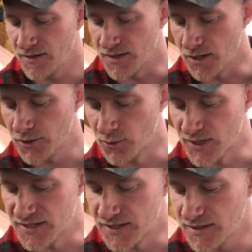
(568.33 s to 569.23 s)
The other
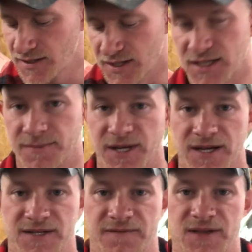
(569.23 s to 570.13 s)
reason is
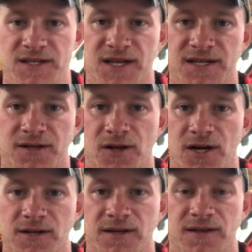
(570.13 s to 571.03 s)
because if this gets
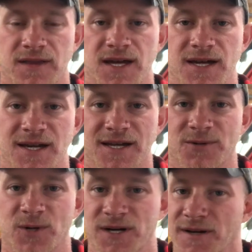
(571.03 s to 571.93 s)
clogged, then guess
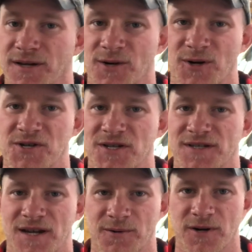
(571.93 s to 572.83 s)
what? Your
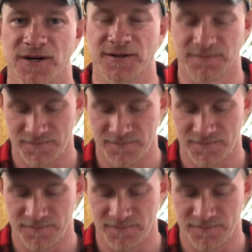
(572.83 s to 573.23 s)
engine's not running.